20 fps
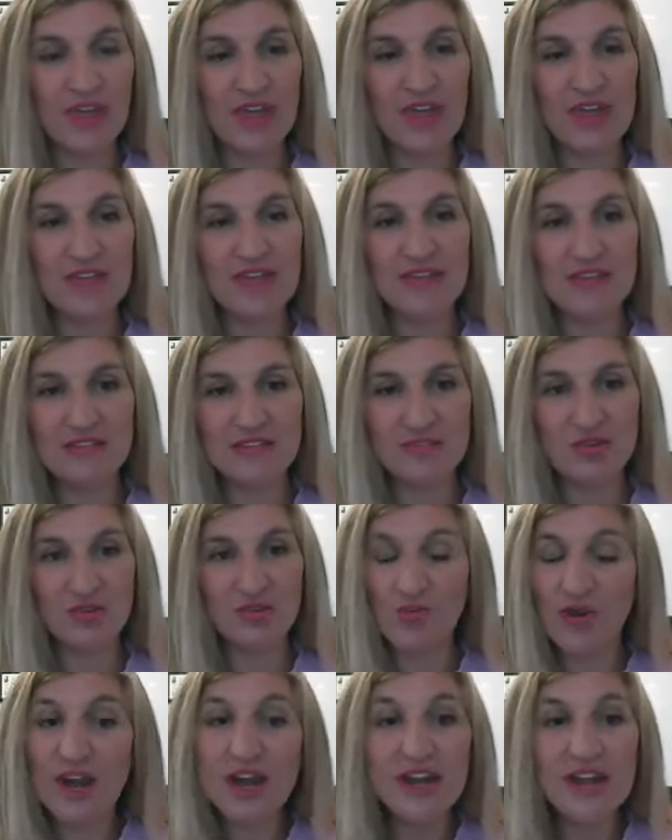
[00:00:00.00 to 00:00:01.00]
is
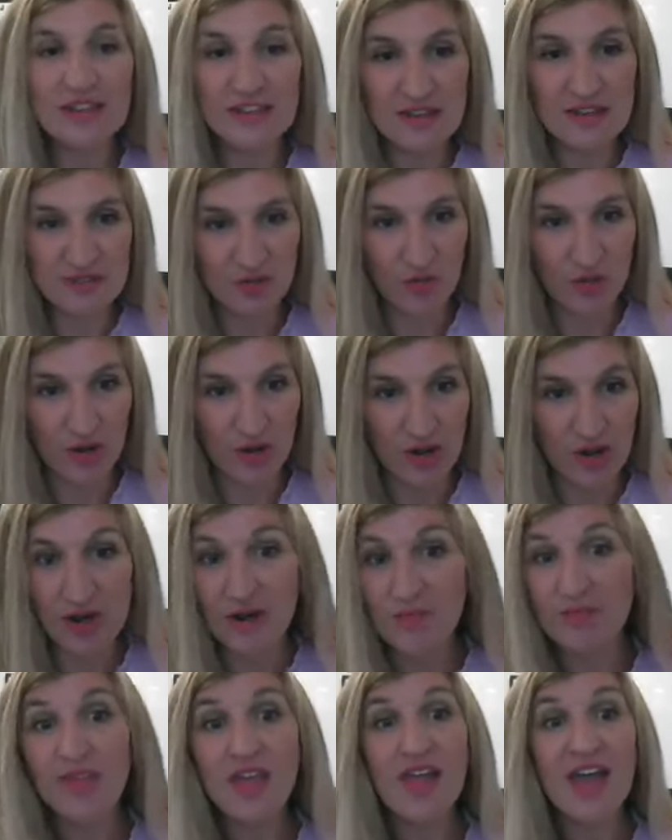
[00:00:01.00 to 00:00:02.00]
creating this
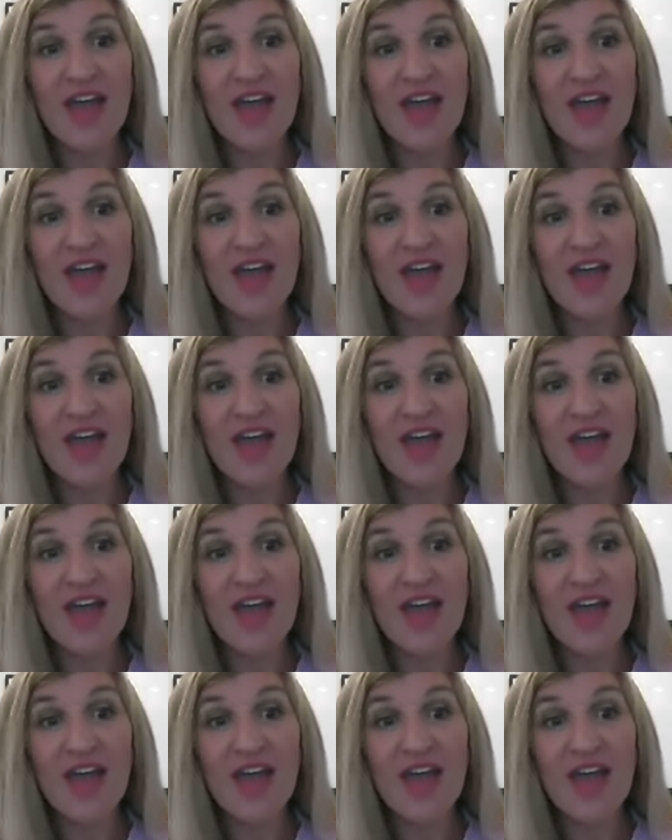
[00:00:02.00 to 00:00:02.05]
order.